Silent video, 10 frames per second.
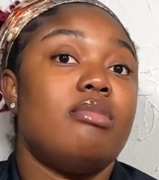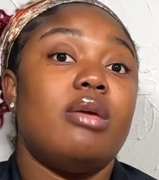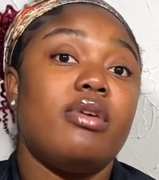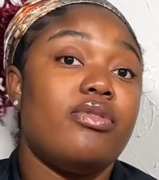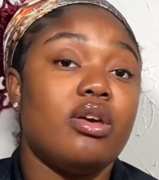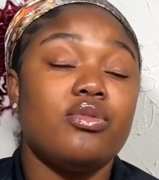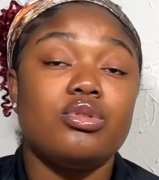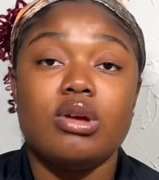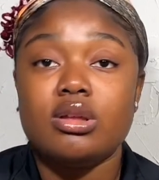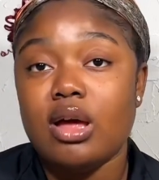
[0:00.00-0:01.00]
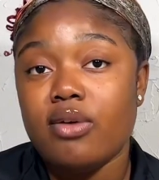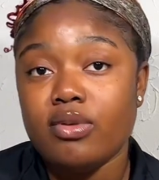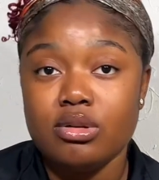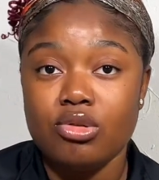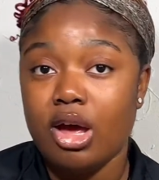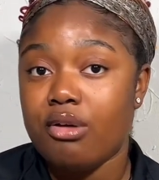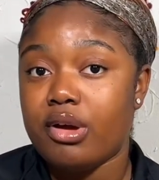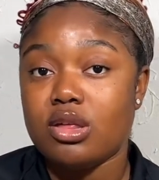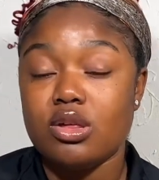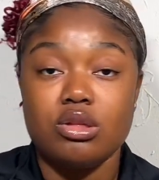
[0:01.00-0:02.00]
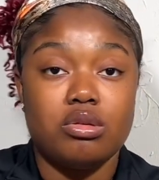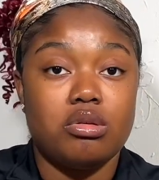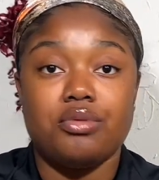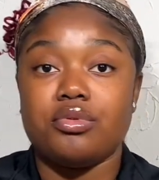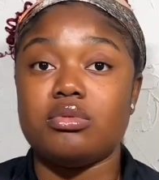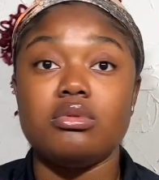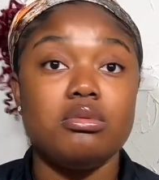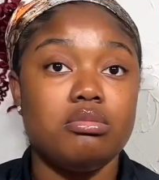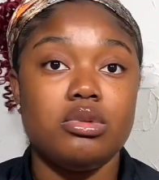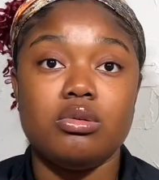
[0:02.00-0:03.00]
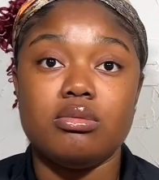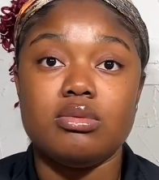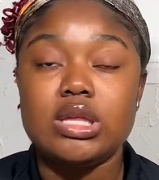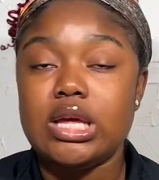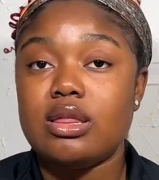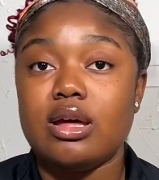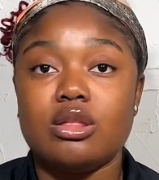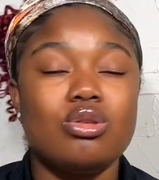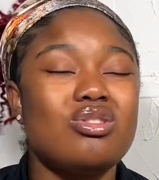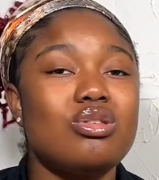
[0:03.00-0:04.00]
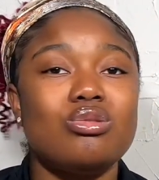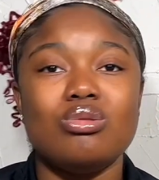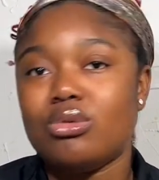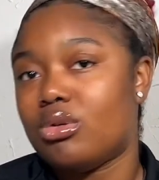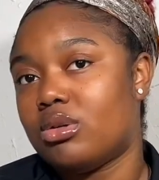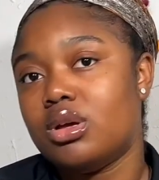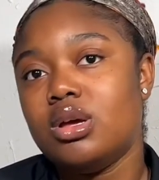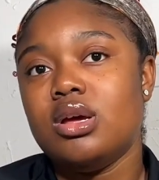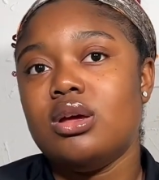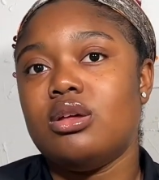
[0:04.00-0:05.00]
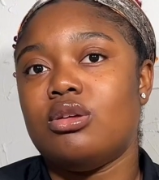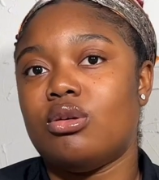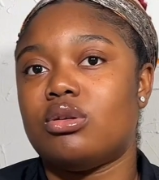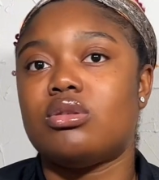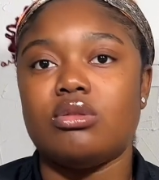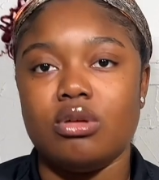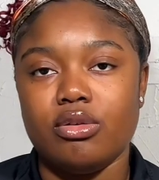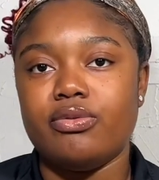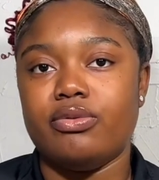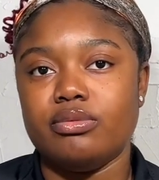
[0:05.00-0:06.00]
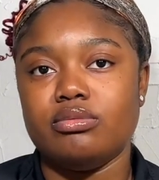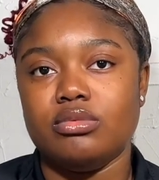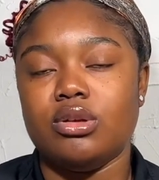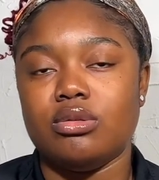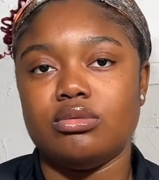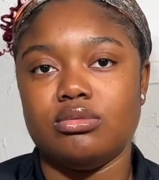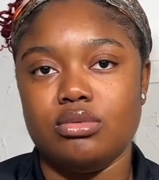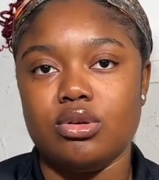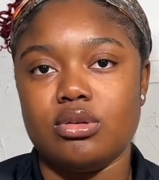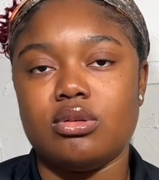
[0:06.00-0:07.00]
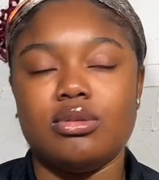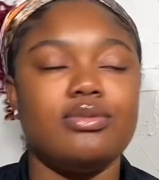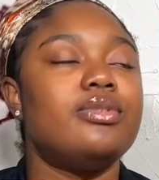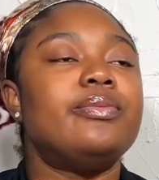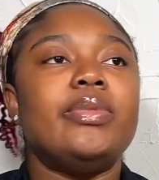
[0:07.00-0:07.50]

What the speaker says: maybe if you're even trying to have a career change, you could even, you know, say that. So just know your stuff, you know your stuff.